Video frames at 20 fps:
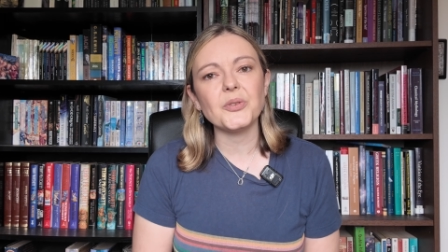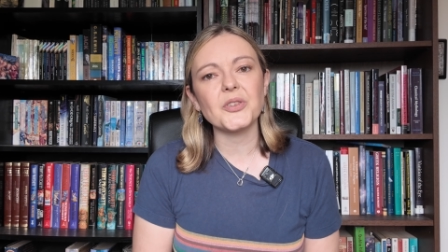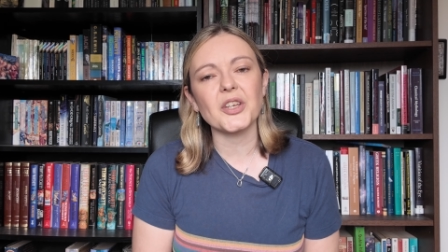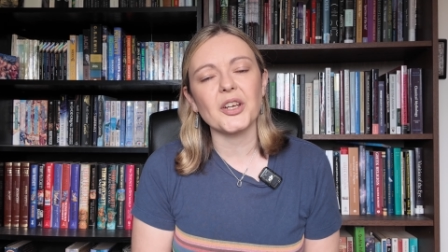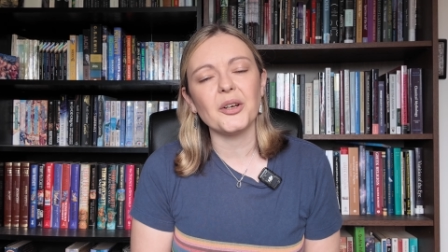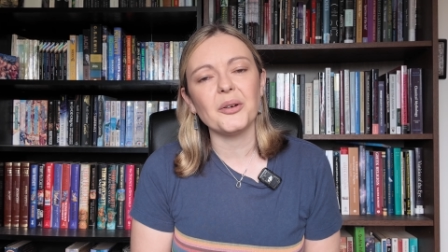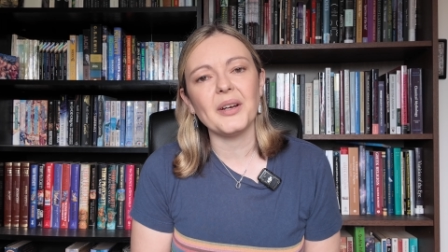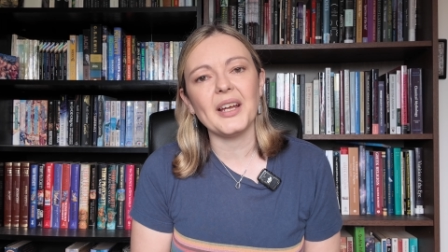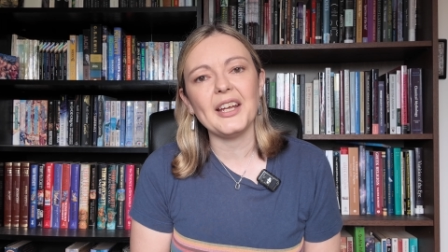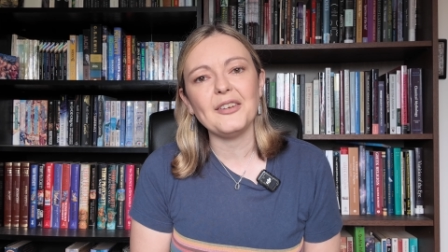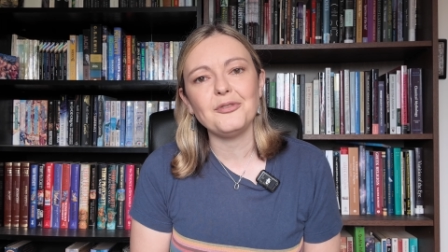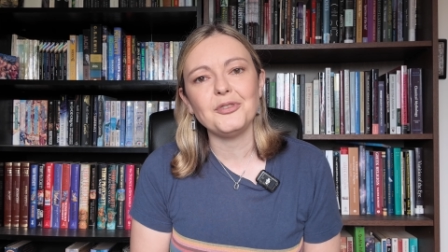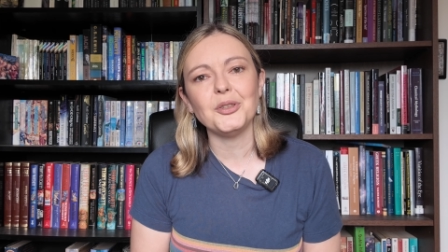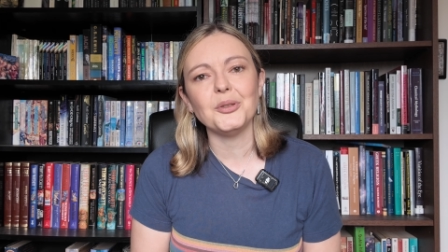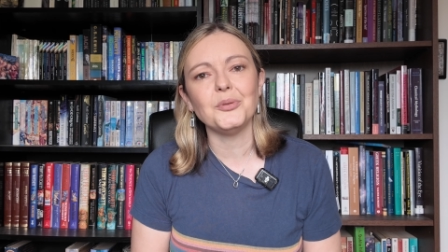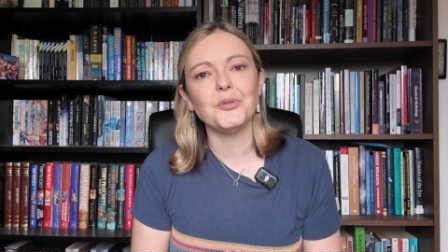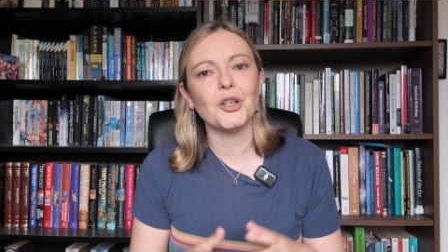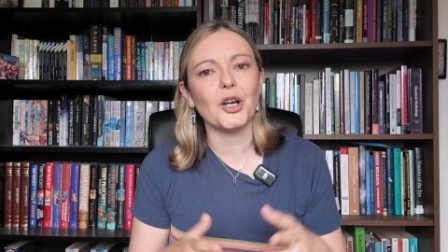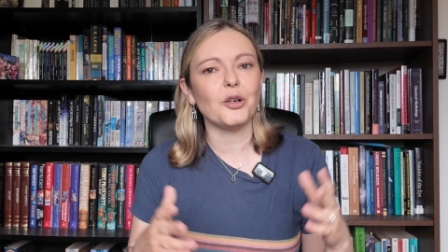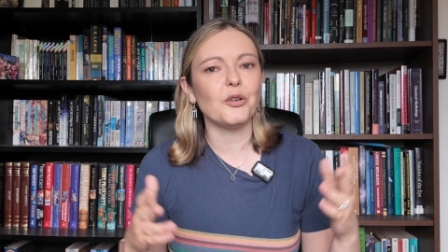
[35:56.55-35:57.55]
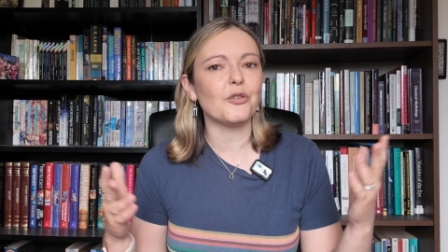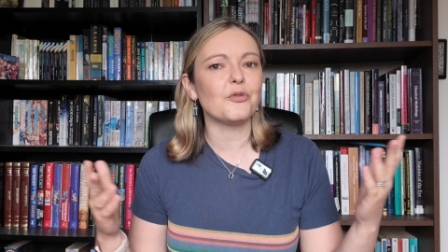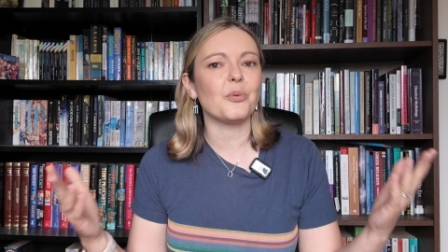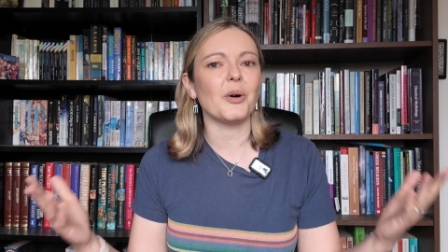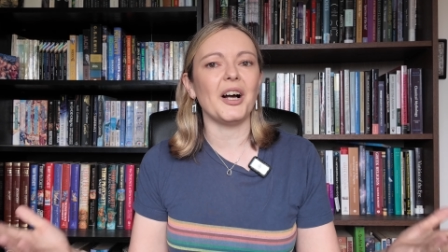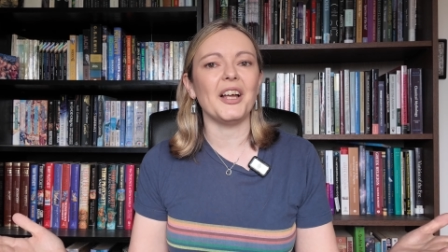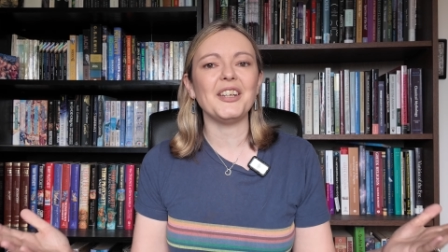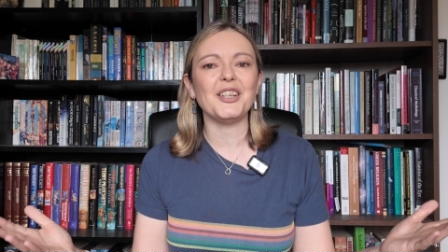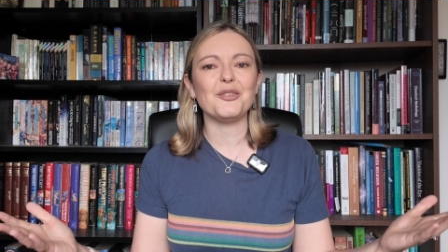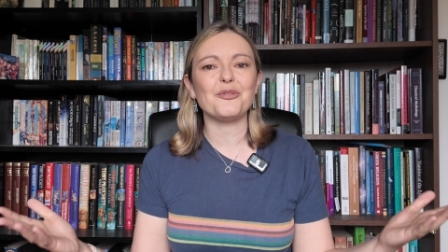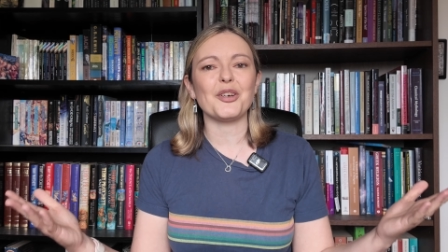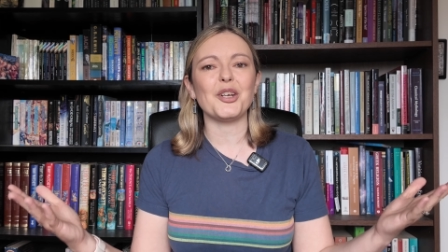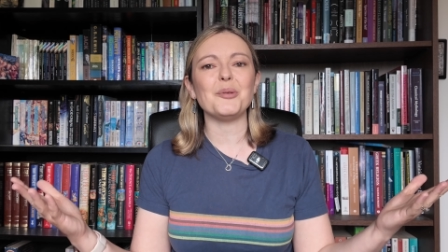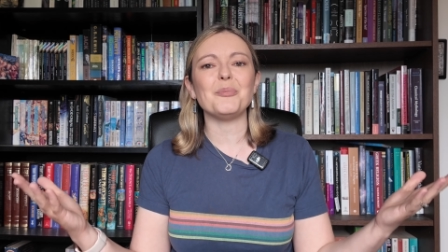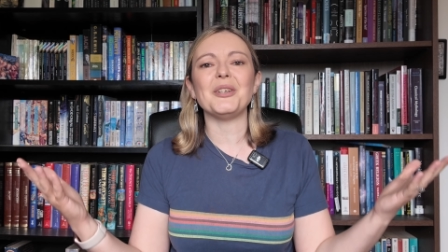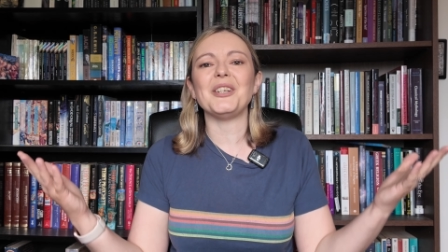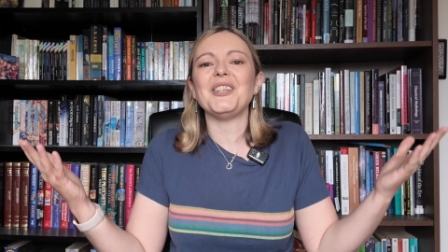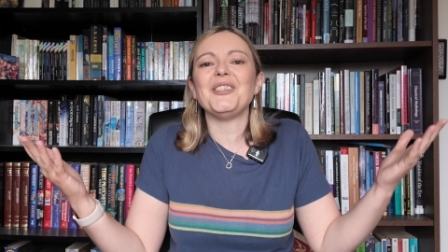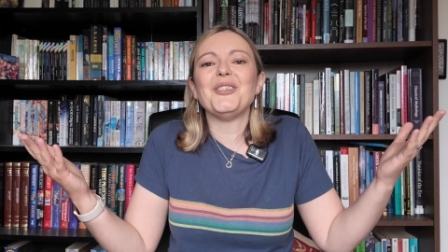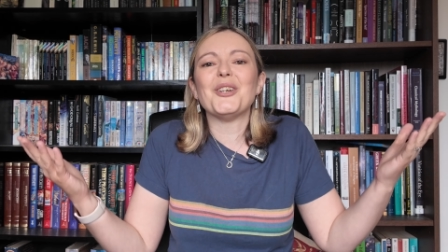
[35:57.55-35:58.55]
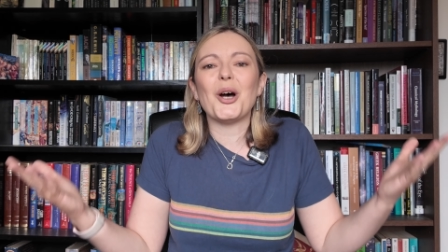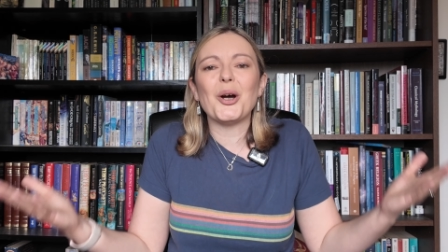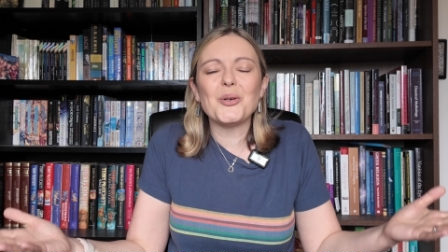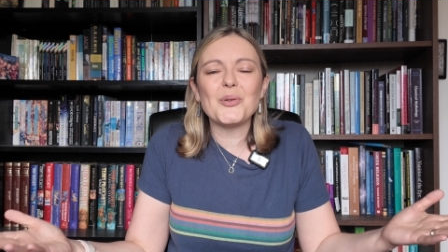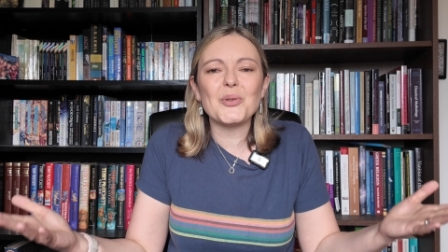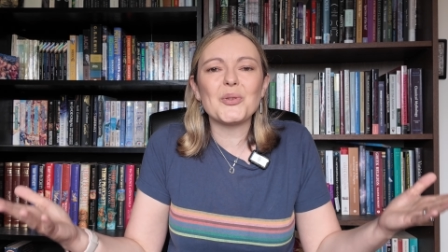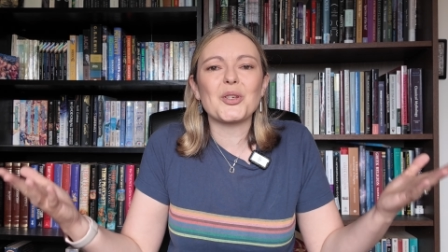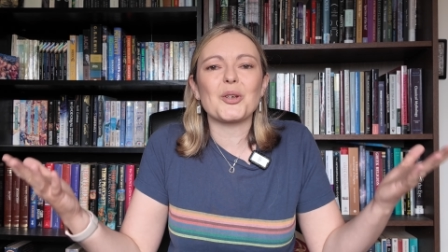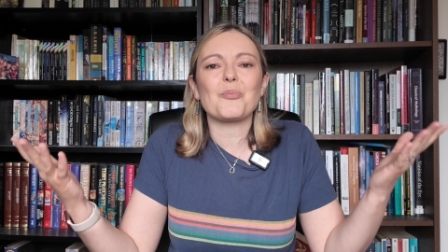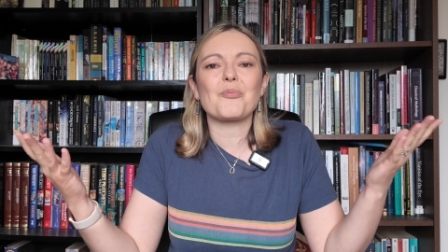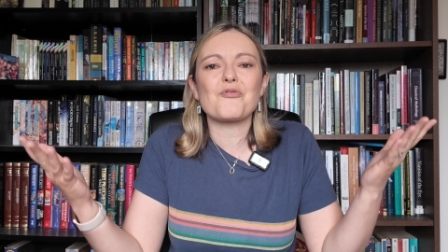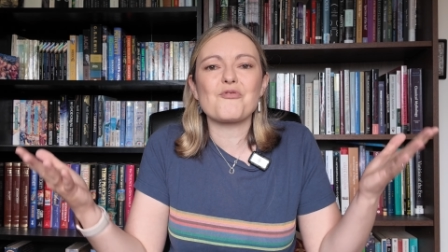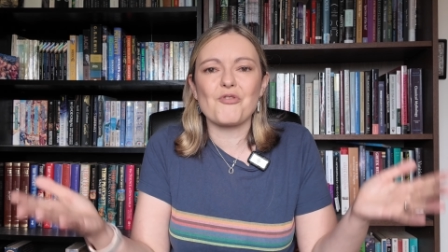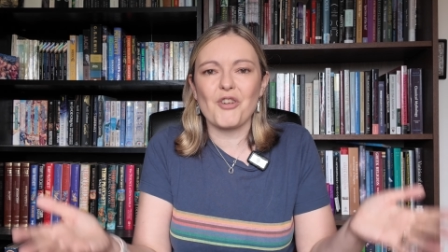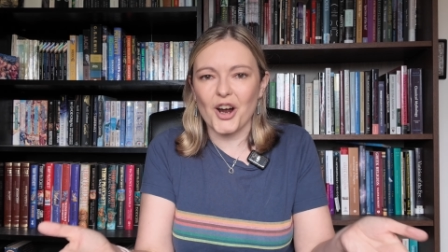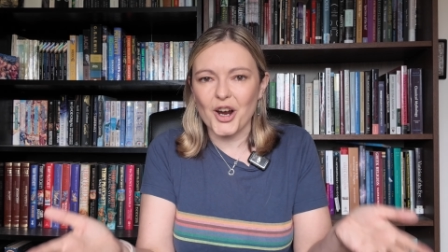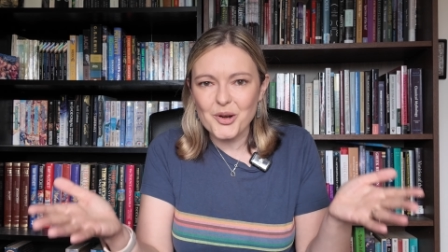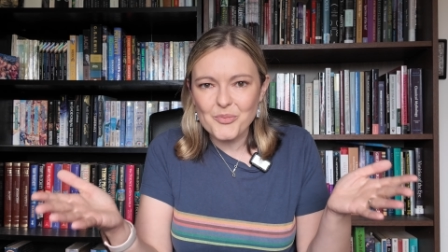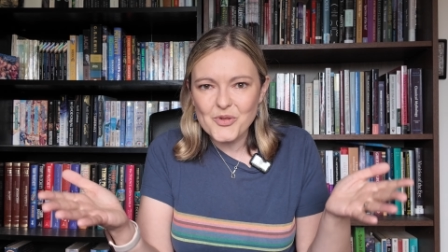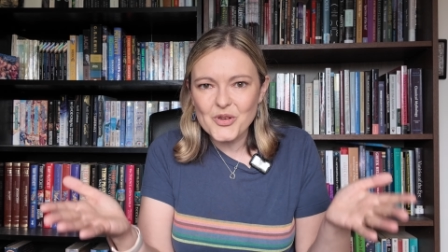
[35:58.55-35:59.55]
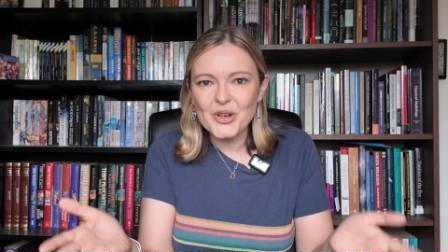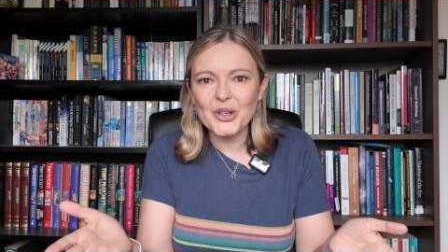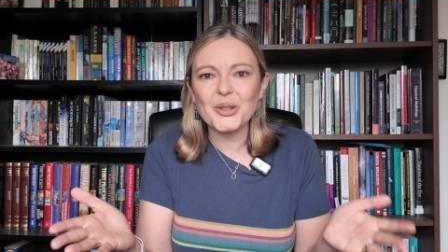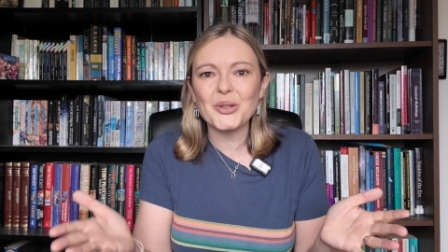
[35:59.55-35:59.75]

So if you know of one, if anybody knows a primary